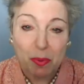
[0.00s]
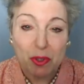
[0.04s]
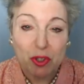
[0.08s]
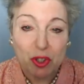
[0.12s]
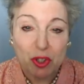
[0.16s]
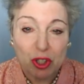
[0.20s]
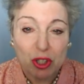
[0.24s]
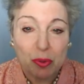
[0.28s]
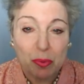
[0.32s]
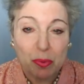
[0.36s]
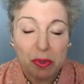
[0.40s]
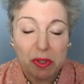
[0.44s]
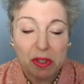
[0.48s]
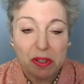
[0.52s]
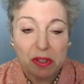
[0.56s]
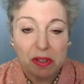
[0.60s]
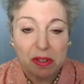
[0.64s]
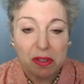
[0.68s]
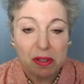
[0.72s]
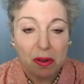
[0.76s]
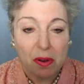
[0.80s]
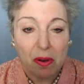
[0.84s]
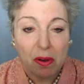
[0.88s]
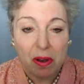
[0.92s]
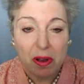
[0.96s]
when she
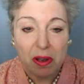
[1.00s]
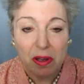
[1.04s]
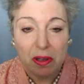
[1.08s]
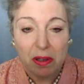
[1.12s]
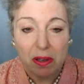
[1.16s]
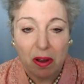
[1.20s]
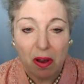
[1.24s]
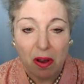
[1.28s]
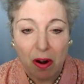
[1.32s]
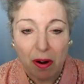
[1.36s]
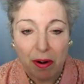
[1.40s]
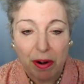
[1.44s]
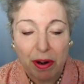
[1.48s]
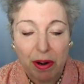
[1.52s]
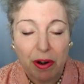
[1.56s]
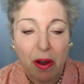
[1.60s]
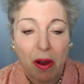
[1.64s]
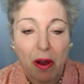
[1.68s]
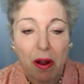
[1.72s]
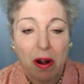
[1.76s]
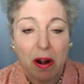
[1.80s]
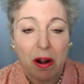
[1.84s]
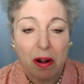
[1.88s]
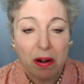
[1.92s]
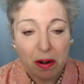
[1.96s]
was on R and
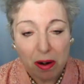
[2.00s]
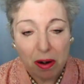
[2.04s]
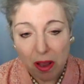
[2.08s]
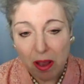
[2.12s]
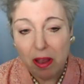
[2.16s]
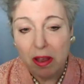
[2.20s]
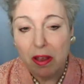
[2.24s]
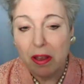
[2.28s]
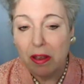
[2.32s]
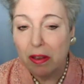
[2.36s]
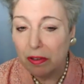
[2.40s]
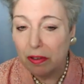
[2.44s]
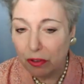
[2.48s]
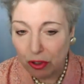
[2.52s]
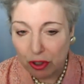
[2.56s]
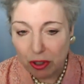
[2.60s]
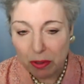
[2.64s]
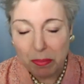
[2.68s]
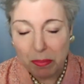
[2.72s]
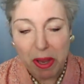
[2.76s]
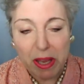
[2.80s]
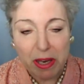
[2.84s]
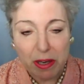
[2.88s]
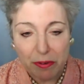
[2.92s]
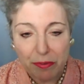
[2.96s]
R,
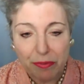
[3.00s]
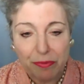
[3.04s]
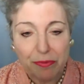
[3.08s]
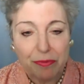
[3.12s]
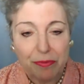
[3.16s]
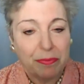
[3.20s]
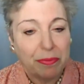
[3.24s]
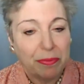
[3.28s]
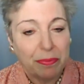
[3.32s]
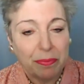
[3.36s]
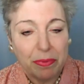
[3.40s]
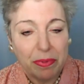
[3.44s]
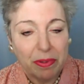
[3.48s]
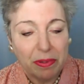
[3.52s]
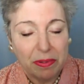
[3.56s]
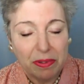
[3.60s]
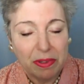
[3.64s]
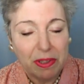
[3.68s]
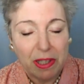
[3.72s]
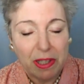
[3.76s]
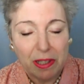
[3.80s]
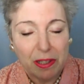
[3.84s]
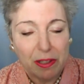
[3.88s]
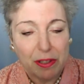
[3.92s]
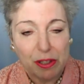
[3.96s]
she might have
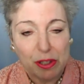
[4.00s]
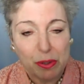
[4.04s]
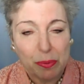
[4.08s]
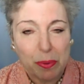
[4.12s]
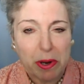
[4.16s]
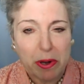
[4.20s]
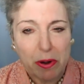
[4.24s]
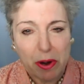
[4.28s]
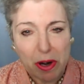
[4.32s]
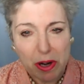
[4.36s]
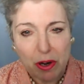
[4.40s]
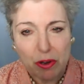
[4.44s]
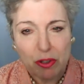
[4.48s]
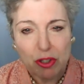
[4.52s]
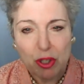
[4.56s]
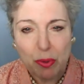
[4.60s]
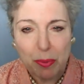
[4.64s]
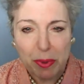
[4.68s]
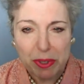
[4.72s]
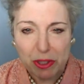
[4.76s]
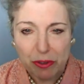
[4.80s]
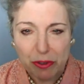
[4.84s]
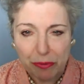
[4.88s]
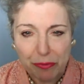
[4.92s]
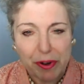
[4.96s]
needed a sweater. I know she
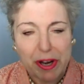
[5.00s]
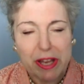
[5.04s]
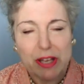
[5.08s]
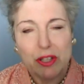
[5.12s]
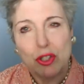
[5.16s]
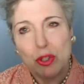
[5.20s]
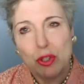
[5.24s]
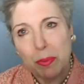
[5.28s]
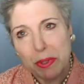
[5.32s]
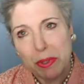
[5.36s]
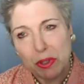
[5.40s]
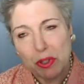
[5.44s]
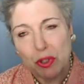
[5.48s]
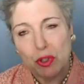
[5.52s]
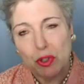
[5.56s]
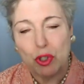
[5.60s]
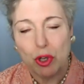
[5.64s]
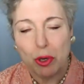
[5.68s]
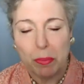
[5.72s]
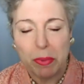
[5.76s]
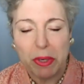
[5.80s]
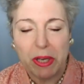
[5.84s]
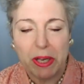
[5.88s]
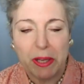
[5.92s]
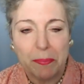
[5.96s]
went to France. She went to
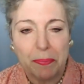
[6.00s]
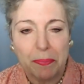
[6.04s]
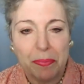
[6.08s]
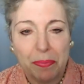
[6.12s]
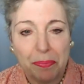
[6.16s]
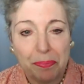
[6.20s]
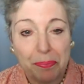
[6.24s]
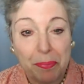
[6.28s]
Germany.